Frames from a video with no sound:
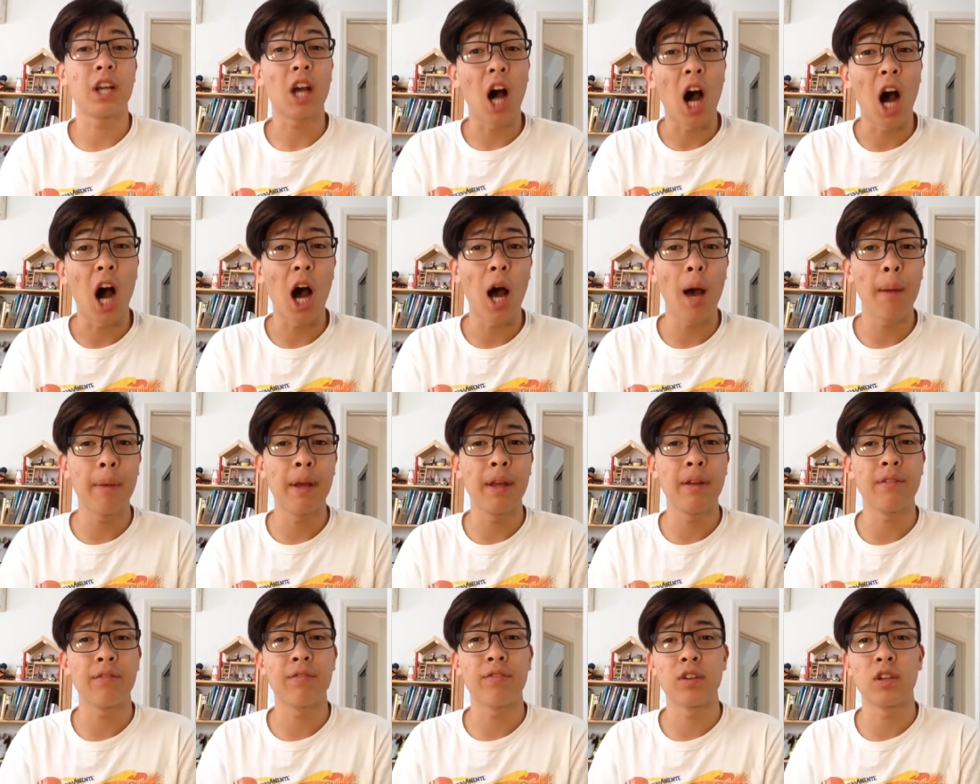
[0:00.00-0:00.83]

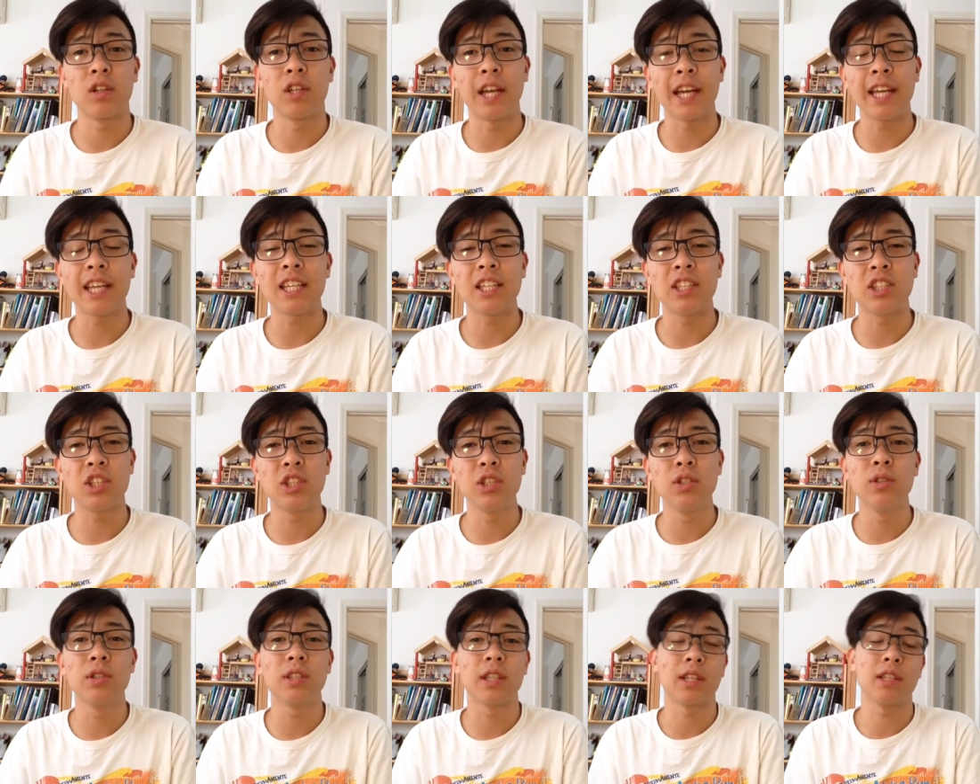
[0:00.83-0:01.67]
common for Nike
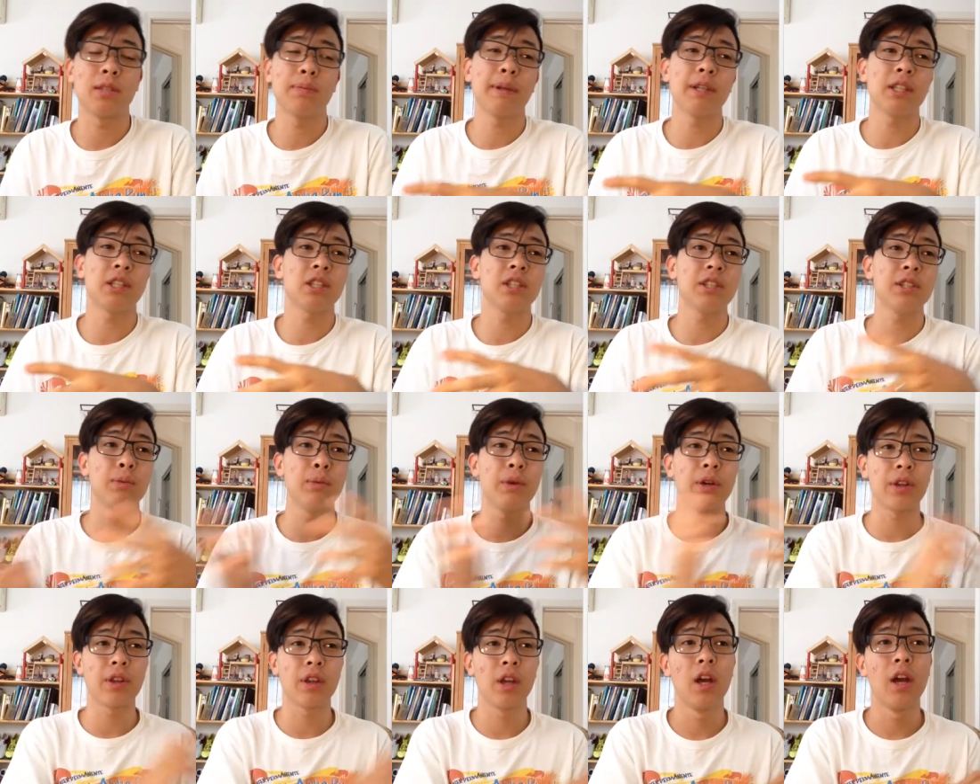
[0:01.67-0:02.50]
shoes, and especially
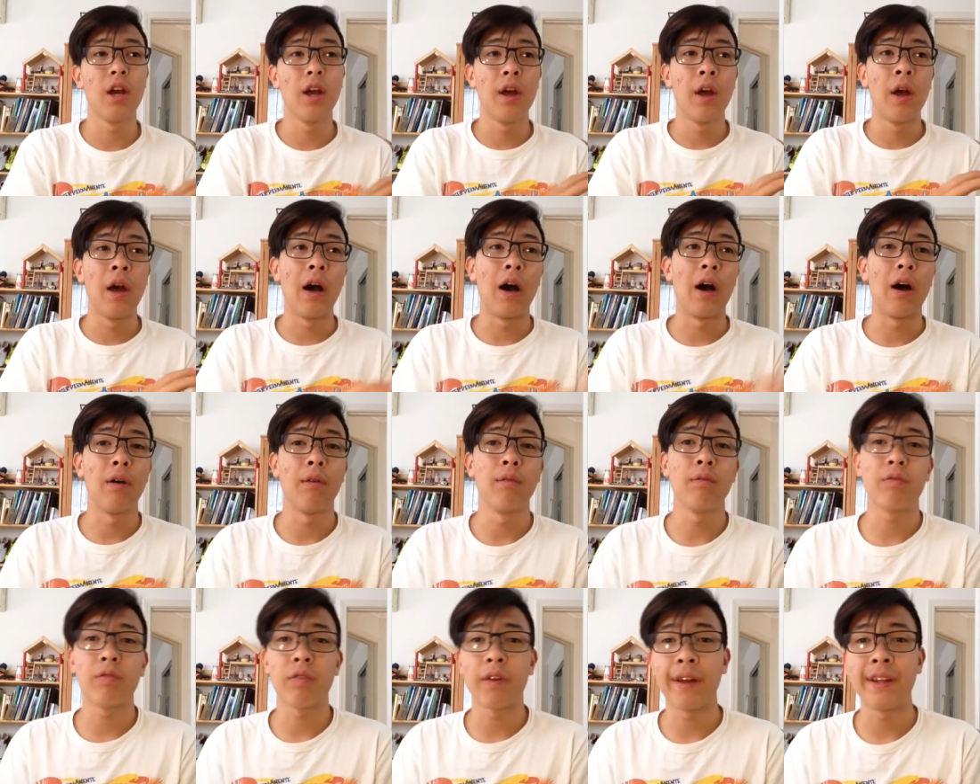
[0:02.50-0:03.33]
with
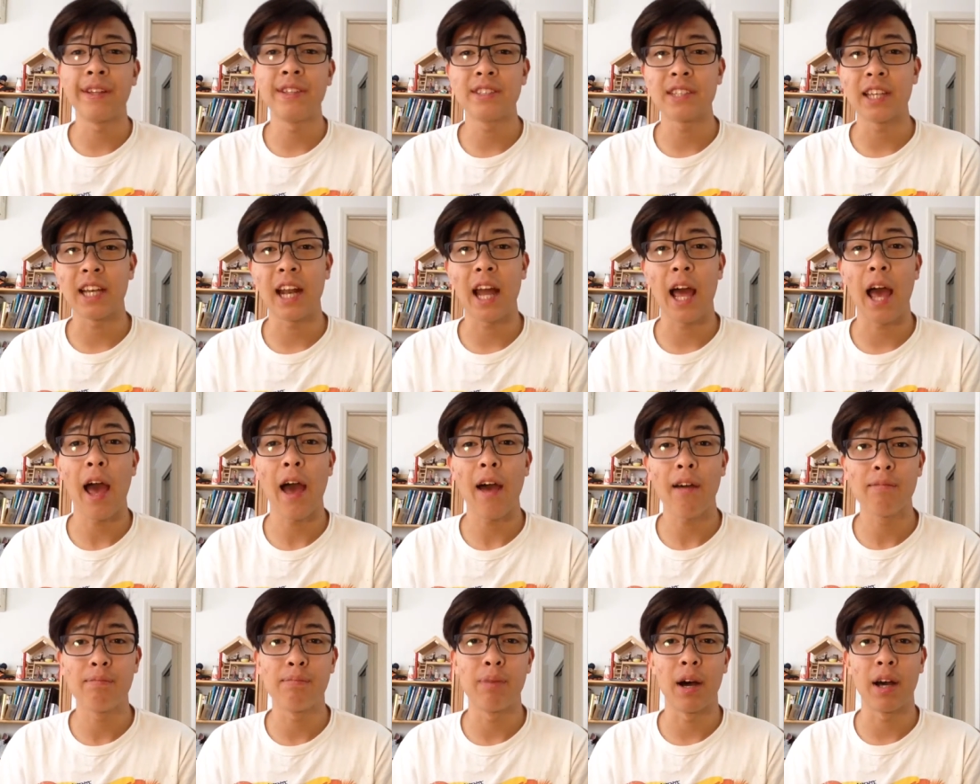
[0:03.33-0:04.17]
um, friends that
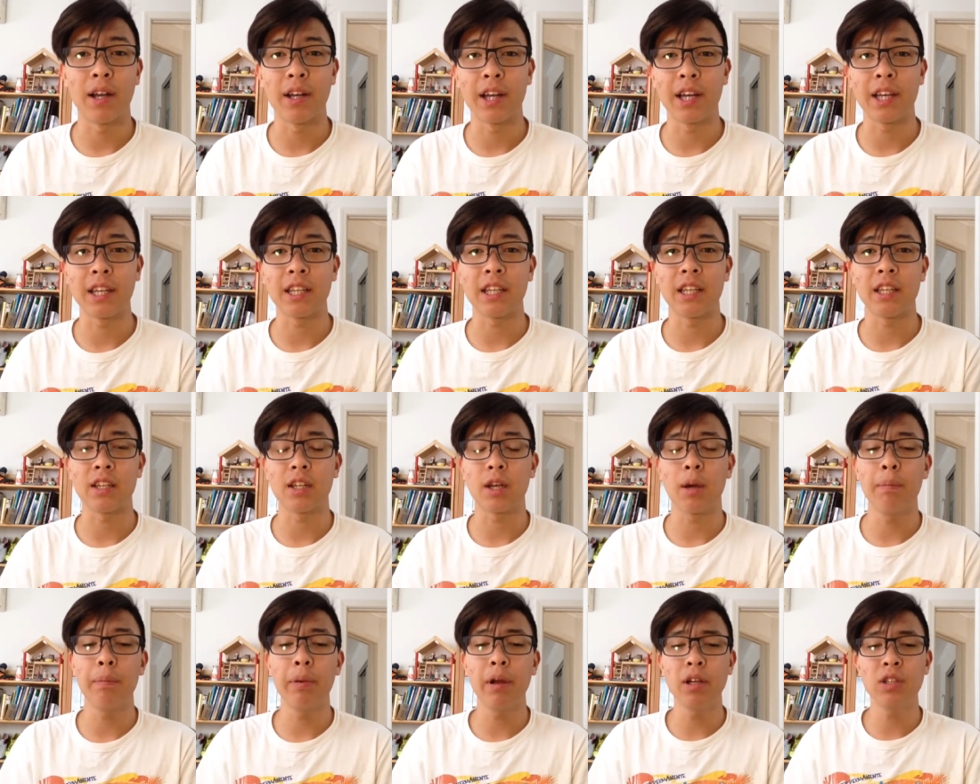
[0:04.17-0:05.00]
have bought Nike,
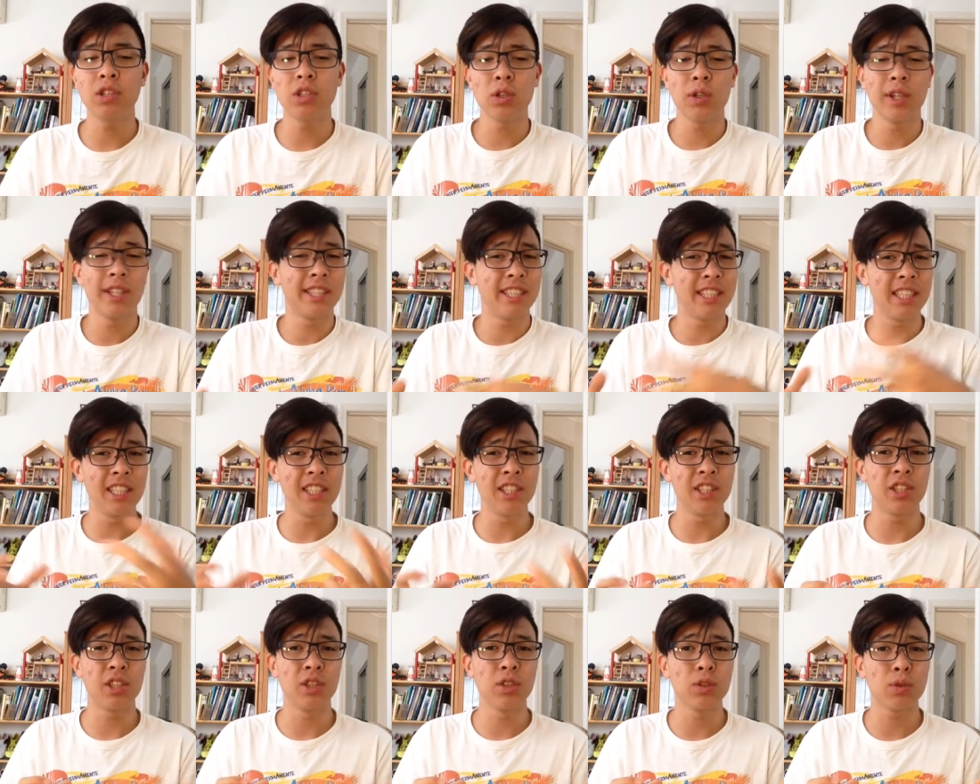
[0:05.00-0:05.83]
compared to
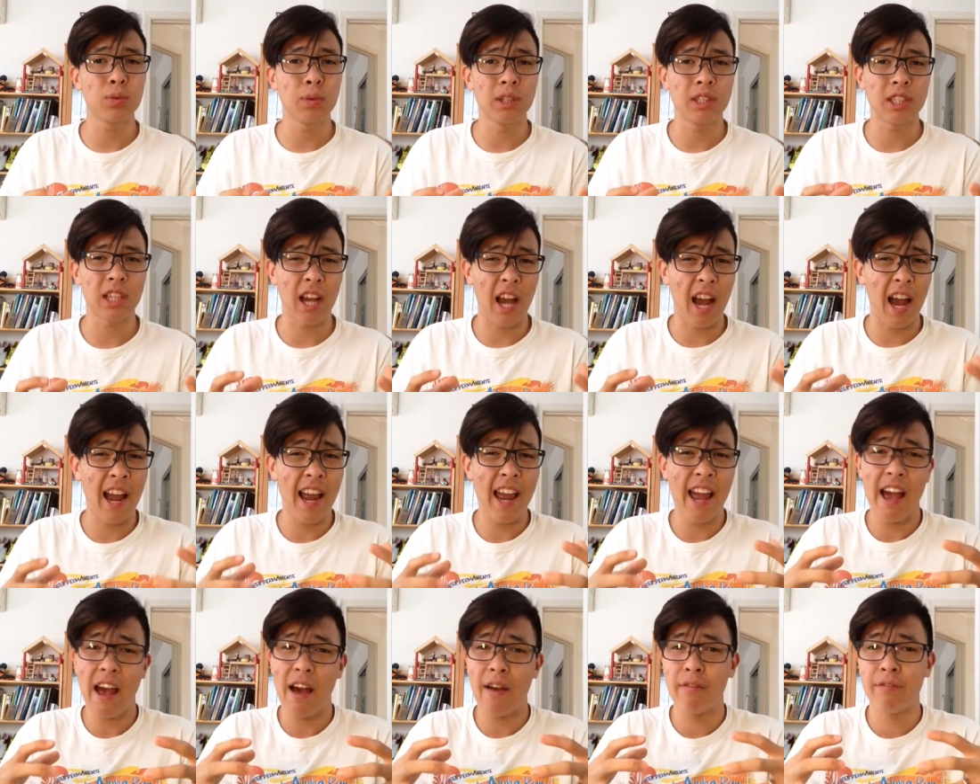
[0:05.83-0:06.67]
Adidas shoes, which I
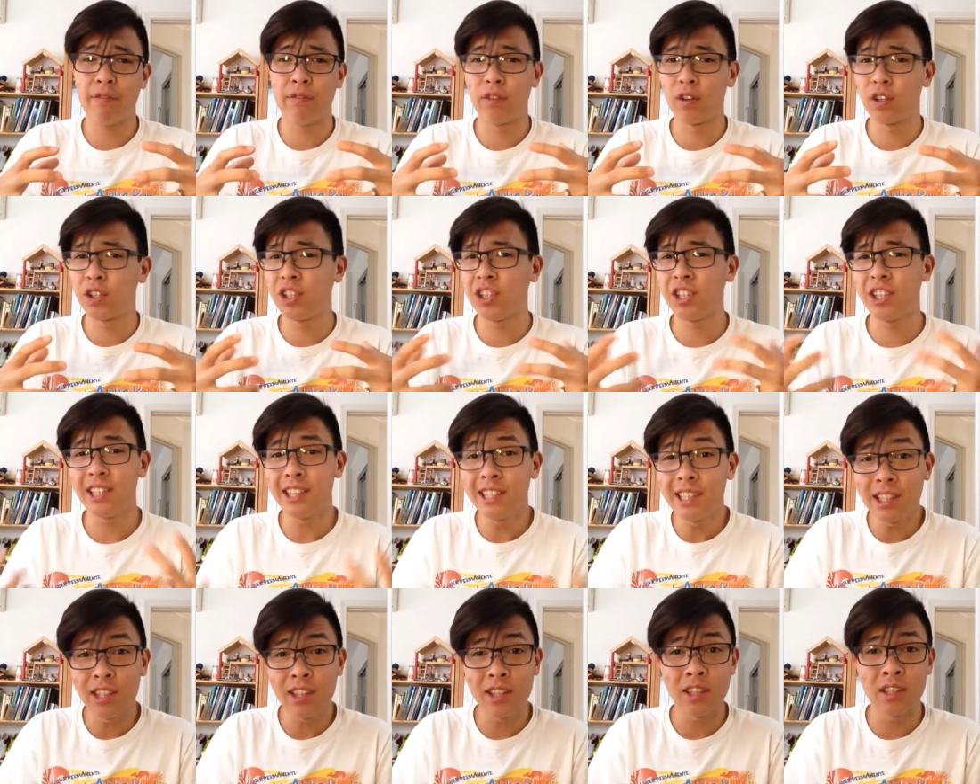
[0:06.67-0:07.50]
have for
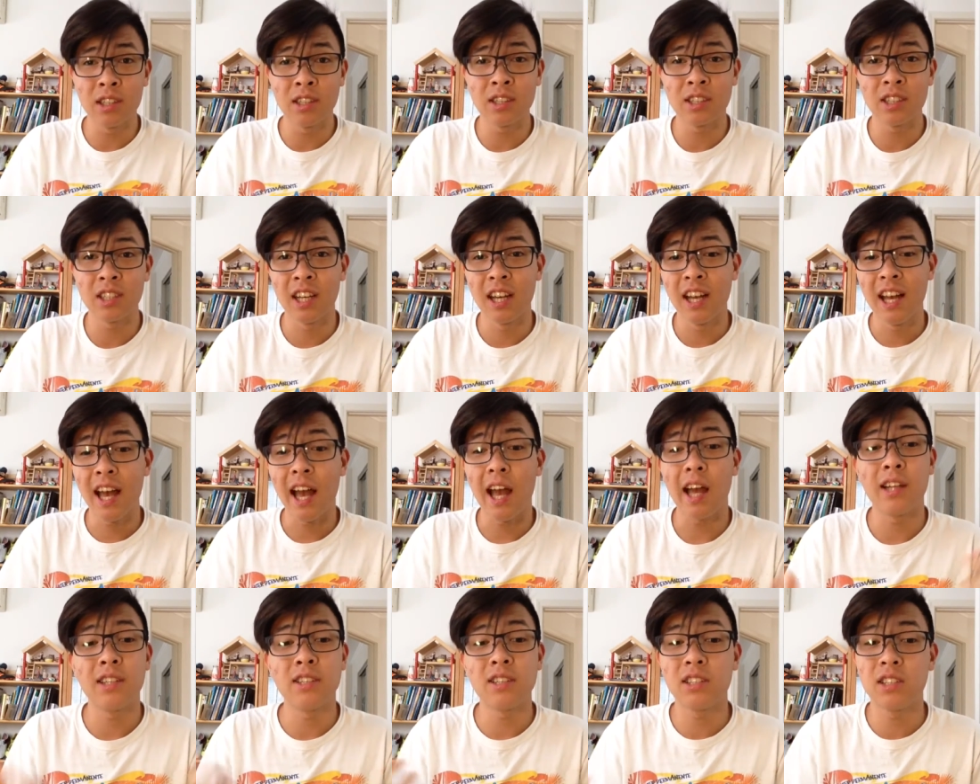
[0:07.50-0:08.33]
years
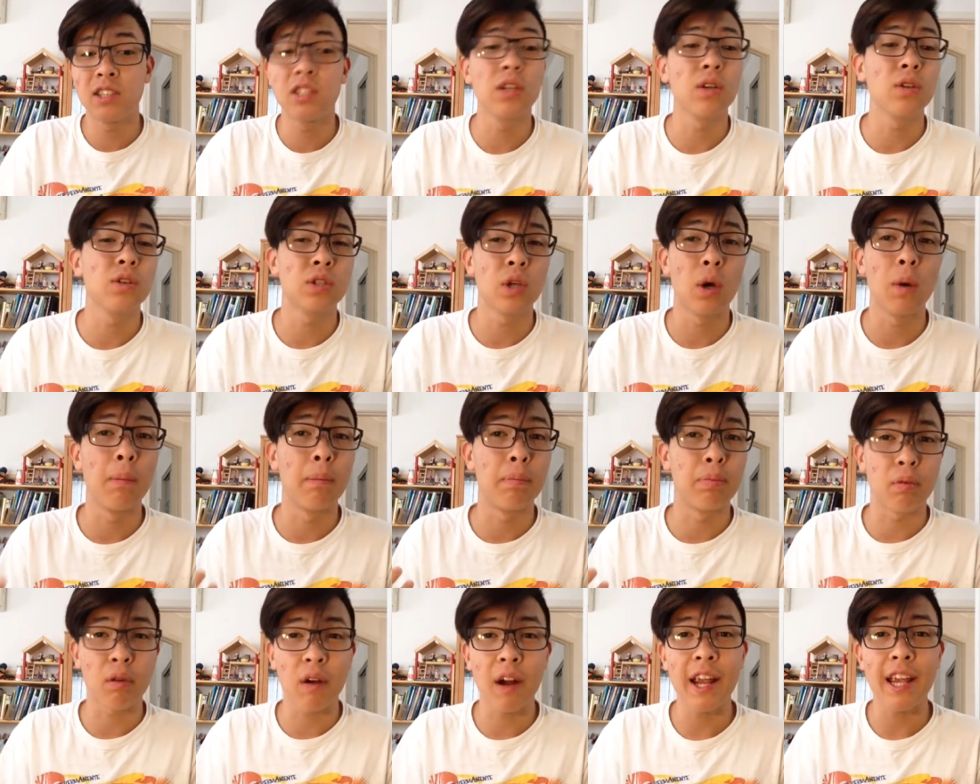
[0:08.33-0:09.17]
and still
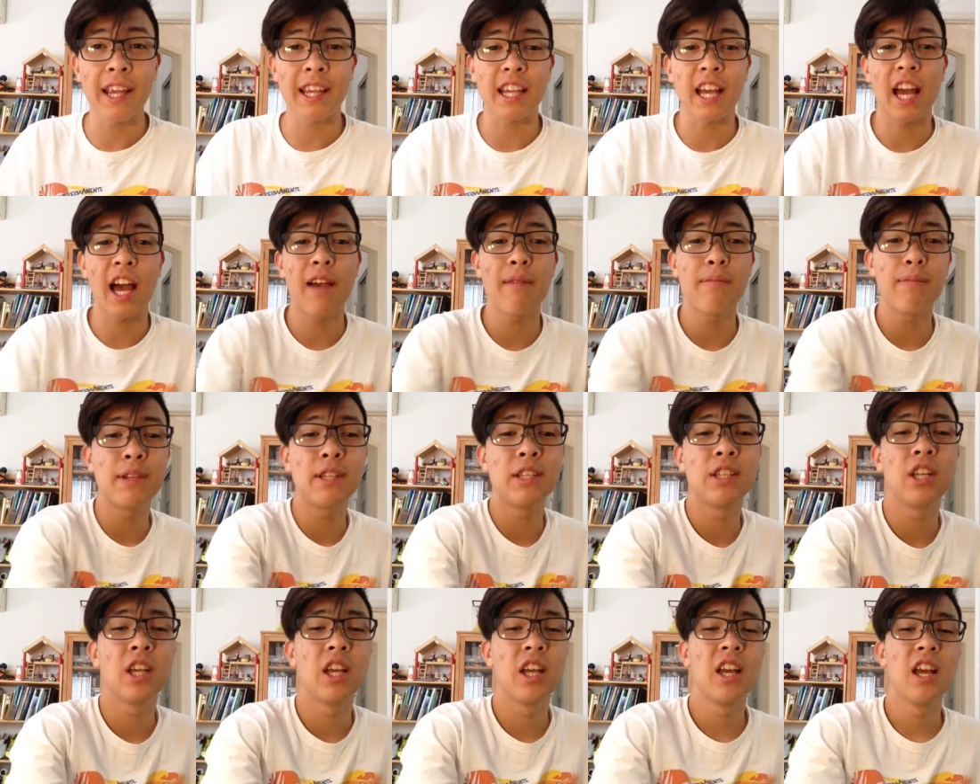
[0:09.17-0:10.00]
don't break. I've
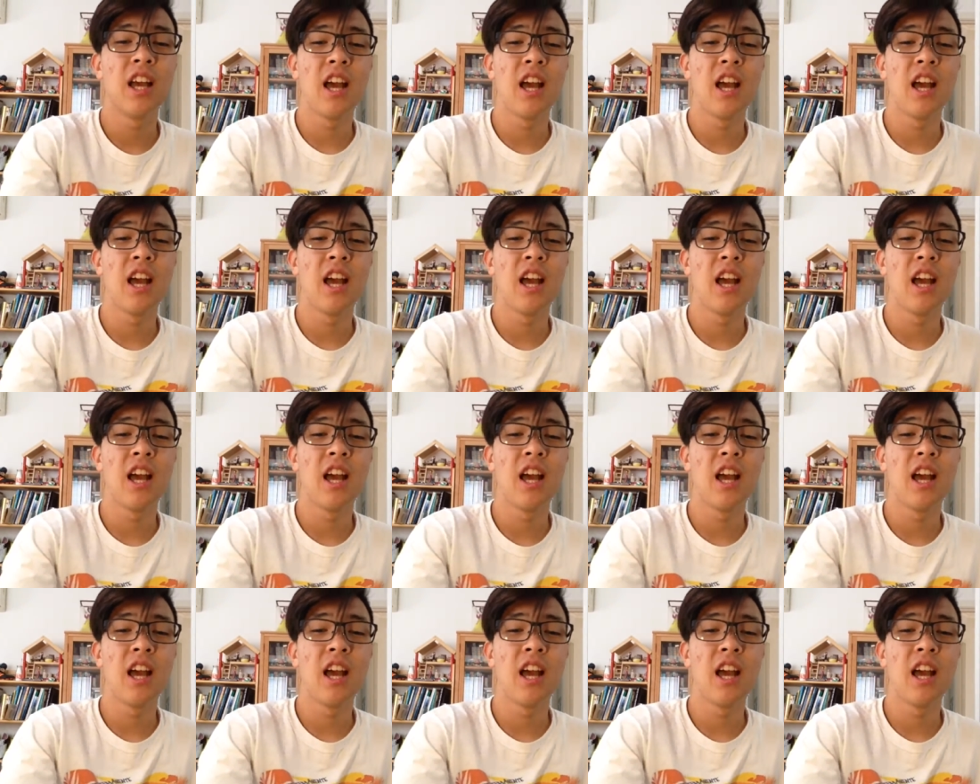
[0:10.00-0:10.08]
been